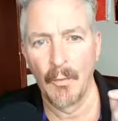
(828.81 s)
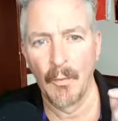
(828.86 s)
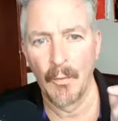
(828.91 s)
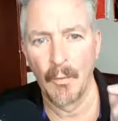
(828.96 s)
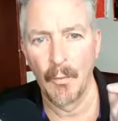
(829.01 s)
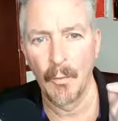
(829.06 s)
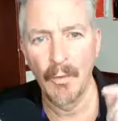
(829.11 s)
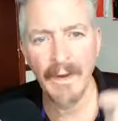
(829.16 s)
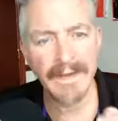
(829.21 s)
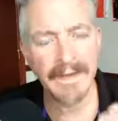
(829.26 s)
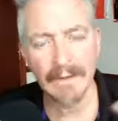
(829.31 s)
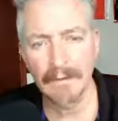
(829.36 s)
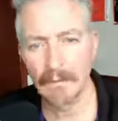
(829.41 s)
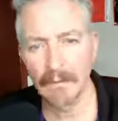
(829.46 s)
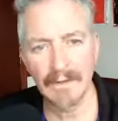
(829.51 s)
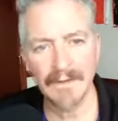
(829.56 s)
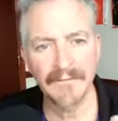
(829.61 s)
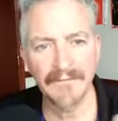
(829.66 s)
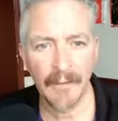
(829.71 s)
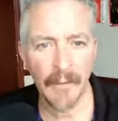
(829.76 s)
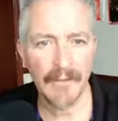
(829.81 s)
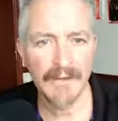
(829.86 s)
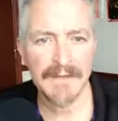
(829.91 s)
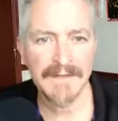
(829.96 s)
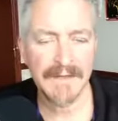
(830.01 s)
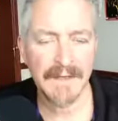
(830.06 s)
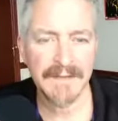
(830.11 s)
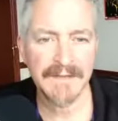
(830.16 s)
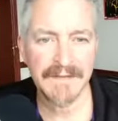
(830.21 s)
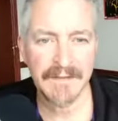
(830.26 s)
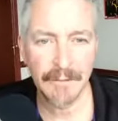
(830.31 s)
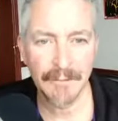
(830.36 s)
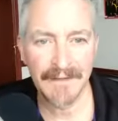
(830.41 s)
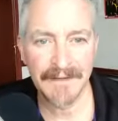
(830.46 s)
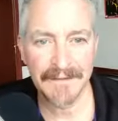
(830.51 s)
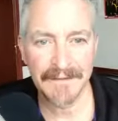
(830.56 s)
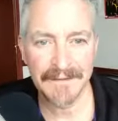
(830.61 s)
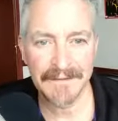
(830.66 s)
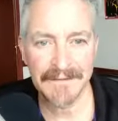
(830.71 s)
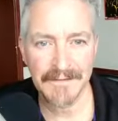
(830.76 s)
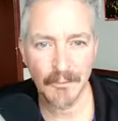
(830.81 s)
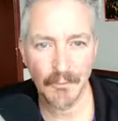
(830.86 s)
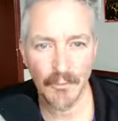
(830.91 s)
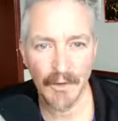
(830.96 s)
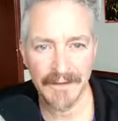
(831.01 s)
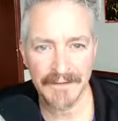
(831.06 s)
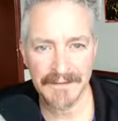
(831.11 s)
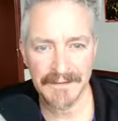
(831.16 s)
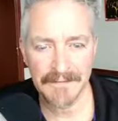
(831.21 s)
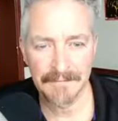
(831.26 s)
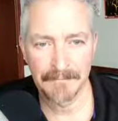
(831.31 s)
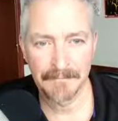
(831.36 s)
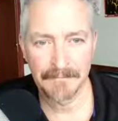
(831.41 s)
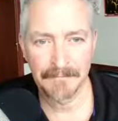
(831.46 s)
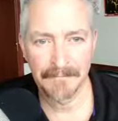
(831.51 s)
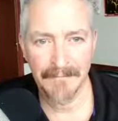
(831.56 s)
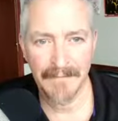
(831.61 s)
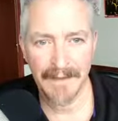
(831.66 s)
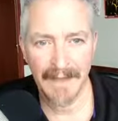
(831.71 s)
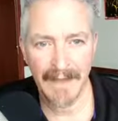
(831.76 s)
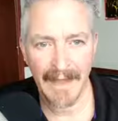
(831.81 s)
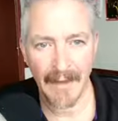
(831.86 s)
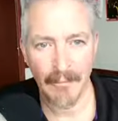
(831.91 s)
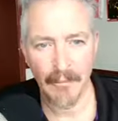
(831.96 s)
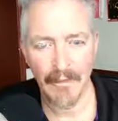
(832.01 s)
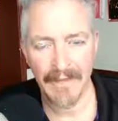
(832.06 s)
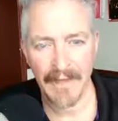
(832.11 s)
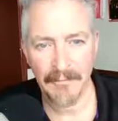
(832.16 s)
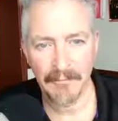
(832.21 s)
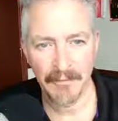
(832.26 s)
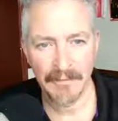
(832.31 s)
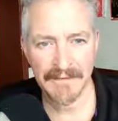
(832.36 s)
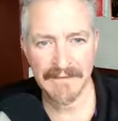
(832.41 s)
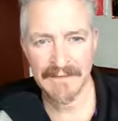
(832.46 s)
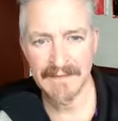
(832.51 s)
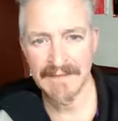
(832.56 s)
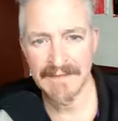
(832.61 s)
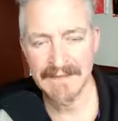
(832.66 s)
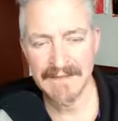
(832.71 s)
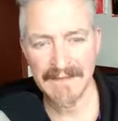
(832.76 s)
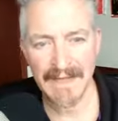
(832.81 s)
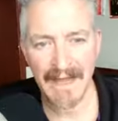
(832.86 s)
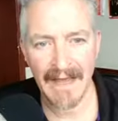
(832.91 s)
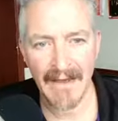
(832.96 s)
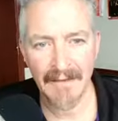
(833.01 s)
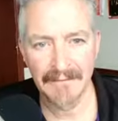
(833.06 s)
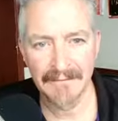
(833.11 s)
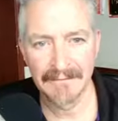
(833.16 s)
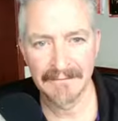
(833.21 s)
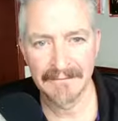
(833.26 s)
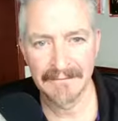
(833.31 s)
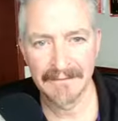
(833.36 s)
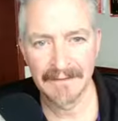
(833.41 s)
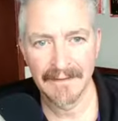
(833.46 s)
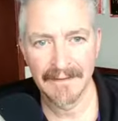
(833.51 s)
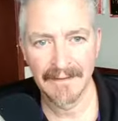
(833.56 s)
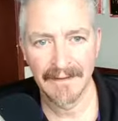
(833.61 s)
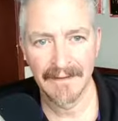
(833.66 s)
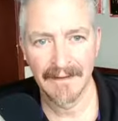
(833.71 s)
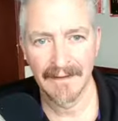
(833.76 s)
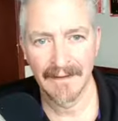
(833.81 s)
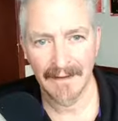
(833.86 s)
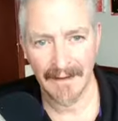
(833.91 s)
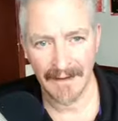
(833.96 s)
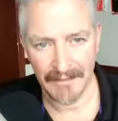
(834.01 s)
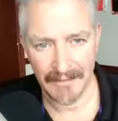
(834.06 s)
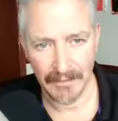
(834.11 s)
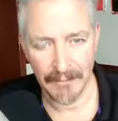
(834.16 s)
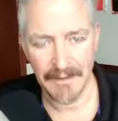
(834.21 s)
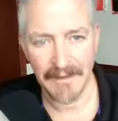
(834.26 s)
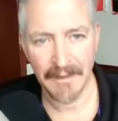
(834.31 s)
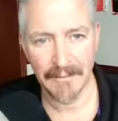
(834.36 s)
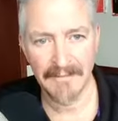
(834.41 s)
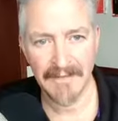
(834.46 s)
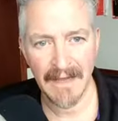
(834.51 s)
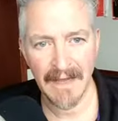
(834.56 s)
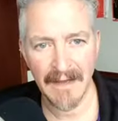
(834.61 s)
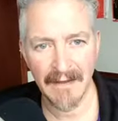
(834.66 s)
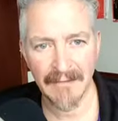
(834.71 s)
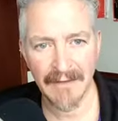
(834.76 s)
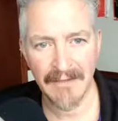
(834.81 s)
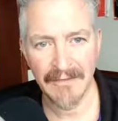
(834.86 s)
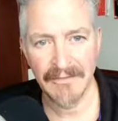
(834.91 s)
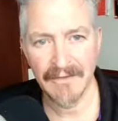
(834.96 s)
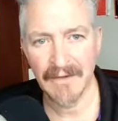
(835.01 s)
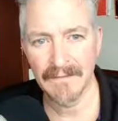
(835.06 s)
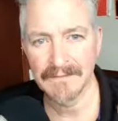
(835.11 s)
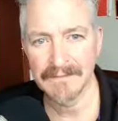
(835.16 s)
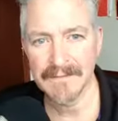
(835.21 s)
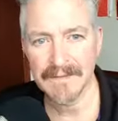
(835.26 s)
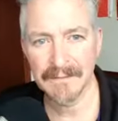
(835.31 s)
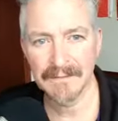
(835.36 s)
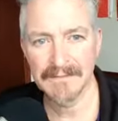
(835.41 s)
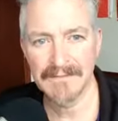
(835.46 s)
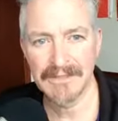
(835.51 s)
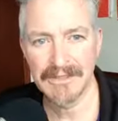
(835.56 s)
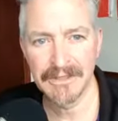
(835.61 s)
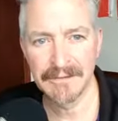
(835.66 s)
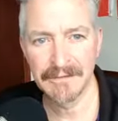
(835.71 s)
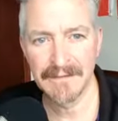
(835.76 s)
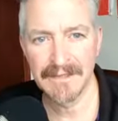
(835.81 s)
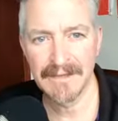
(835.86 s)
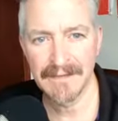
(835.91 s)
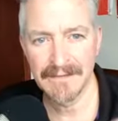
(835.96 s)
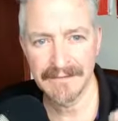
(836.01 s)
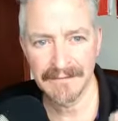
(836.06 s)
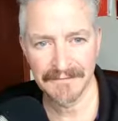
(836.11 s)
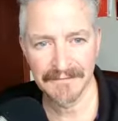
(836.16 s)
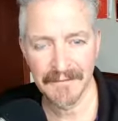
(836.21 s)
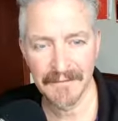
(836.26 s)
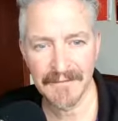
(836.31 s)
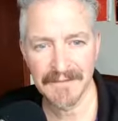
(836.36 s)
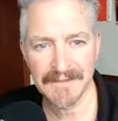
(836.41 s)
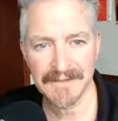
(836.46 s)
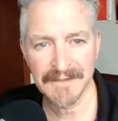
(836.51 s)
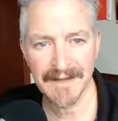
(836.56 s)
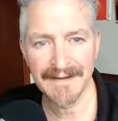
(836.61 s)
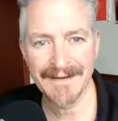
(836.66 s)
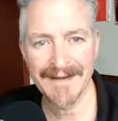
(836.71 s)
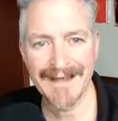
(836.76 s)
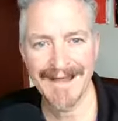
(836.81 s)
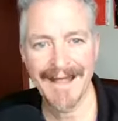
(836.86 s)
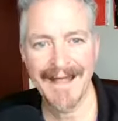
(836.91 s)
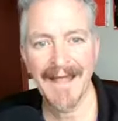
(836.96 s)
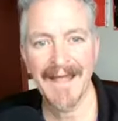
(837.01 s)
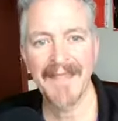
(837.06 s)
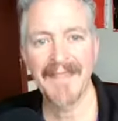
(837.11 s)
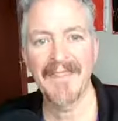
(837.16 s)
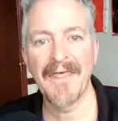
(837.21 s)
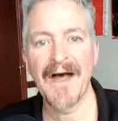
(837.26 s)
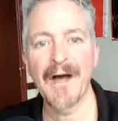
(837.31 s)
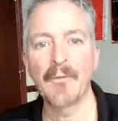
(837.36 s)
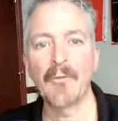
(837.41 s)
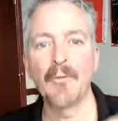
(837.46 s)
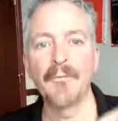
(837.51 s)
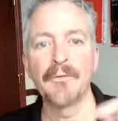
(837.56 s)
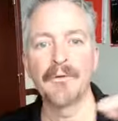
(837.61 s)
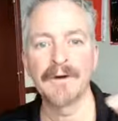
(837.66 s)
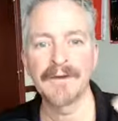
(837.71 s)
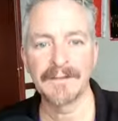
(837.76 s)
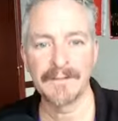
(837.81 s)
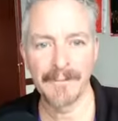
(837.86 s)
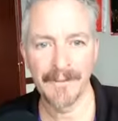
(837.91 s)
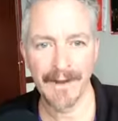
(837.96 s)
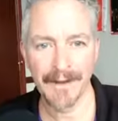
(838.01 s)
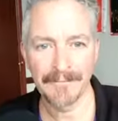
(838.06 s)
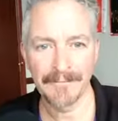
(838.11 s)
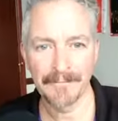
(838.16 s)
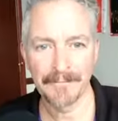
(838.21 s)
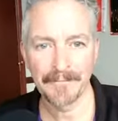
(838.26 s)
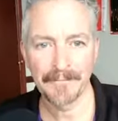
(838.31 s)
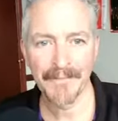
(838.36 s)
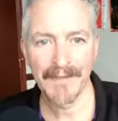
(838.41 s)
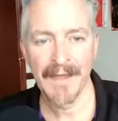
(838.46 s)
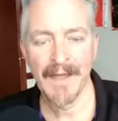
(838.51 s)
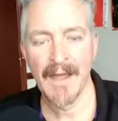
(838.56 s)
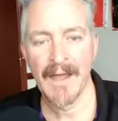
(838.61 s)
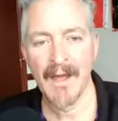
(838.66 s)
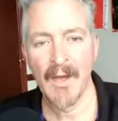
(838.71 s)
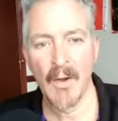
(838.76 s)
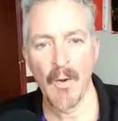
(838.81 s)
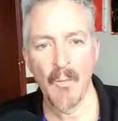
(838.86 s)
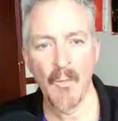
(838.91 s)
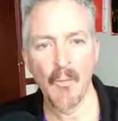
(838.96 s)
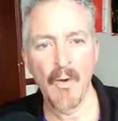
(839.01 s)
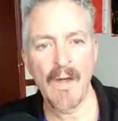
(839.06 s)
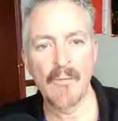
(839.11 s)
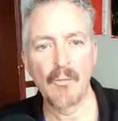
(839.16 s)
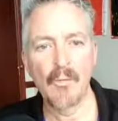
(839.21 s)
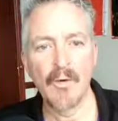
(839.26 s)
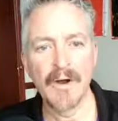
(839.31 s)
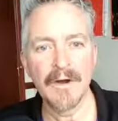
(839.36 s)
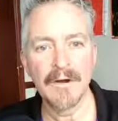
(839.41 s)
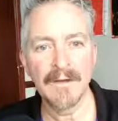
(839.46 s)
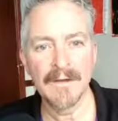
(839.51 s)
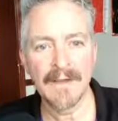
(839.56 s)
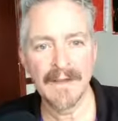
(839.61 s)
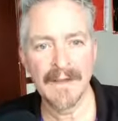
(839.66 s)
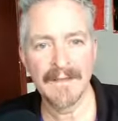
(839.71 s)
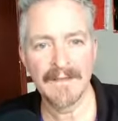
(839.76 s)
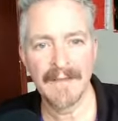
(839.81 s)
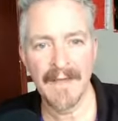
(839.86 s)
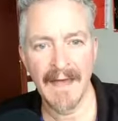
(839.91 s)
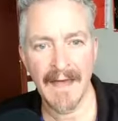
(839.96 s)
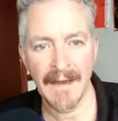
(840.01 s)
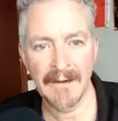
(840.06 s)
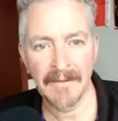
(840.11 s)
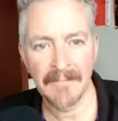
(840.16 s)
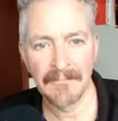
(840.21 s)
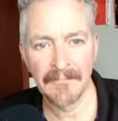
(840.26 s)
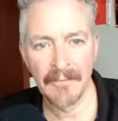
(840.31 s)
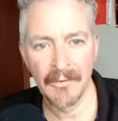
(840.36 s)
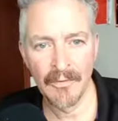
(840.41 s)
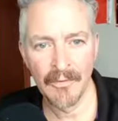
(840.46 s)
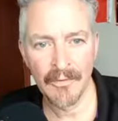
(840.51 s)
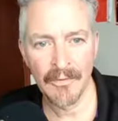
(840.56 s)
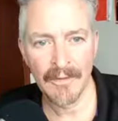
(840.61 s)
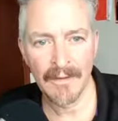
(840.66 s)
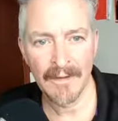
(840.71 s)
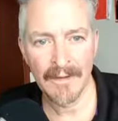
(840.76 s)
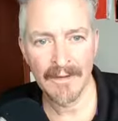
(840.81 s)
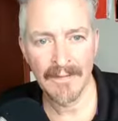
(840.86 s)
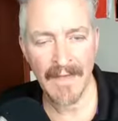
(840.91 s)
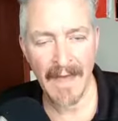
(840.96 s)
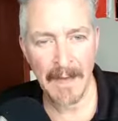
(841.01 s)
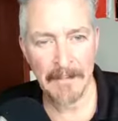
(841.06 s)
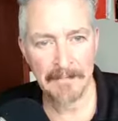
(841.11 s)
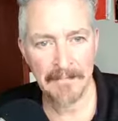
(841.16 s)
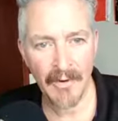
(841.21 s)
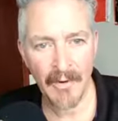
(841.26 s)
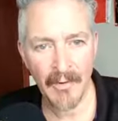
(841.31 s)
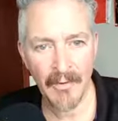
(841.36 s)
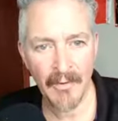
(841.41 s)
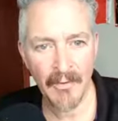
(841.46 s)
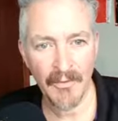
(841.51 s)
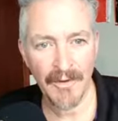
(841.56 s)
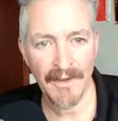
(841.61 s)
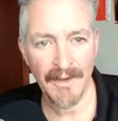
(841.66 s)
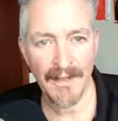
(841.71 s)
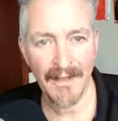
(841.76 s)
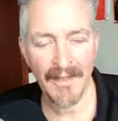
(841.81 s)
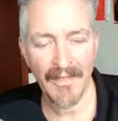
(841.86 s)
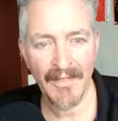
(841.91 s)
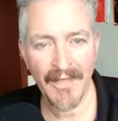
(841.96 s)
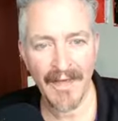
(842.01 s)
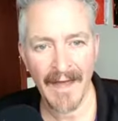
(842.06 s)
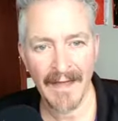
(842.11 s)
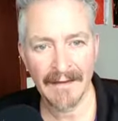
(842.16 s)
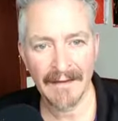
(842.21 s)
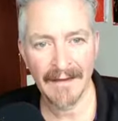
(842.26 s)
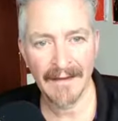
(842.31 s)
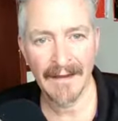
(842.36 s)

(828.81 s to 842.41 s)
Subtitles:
We can only focus on so many things at once. And when that person is down, and you become down, and you give them something cheery to focus on, that will bring them up. When we're in that mood, that mode, that